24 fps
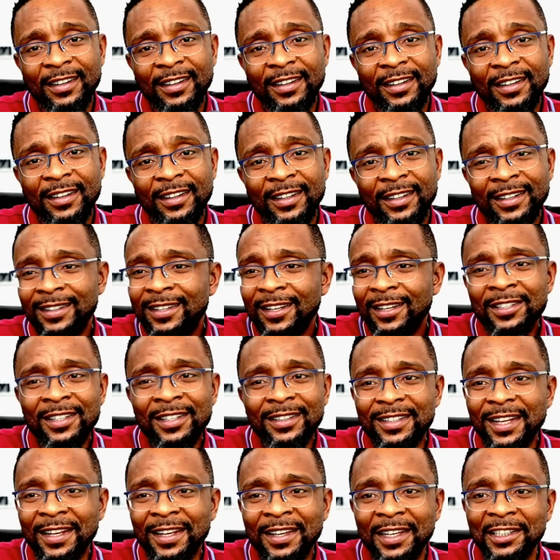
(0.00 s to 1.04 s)
It doesn't
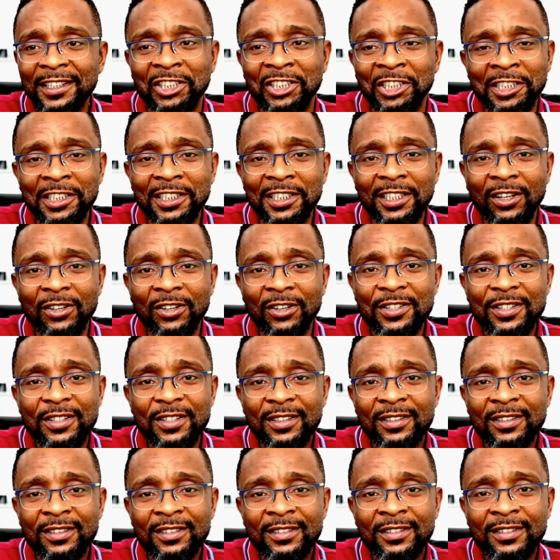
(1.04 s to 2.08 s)
take a genius.
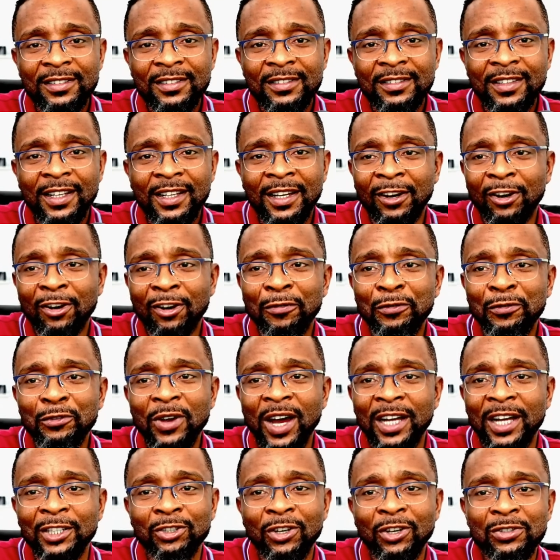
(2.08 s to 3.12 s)
A lot of you are
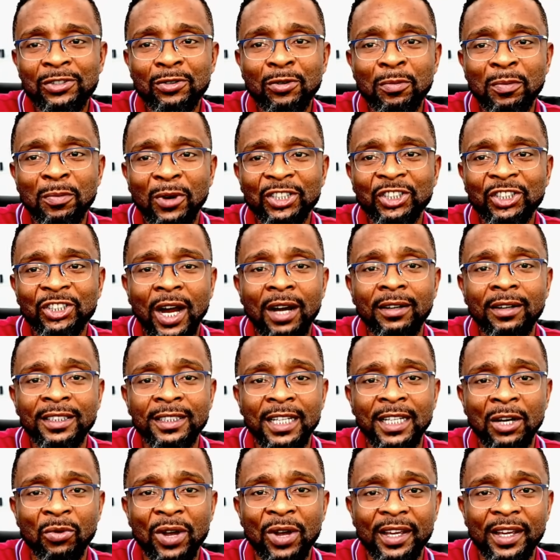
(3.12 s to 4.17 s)
just so much carried
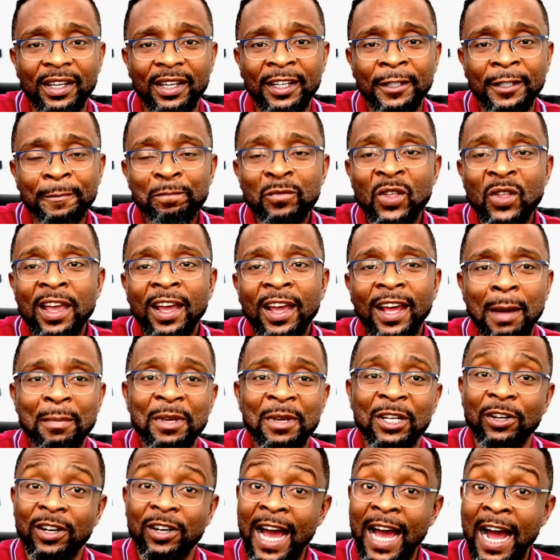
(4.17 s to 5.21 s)
away. I
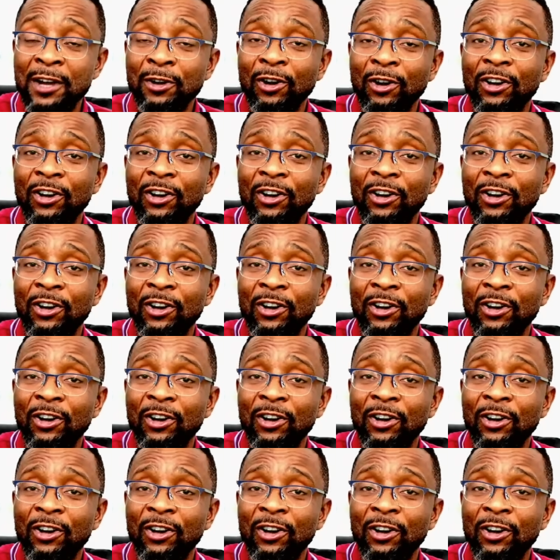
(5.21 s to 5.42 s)
mean, hang on.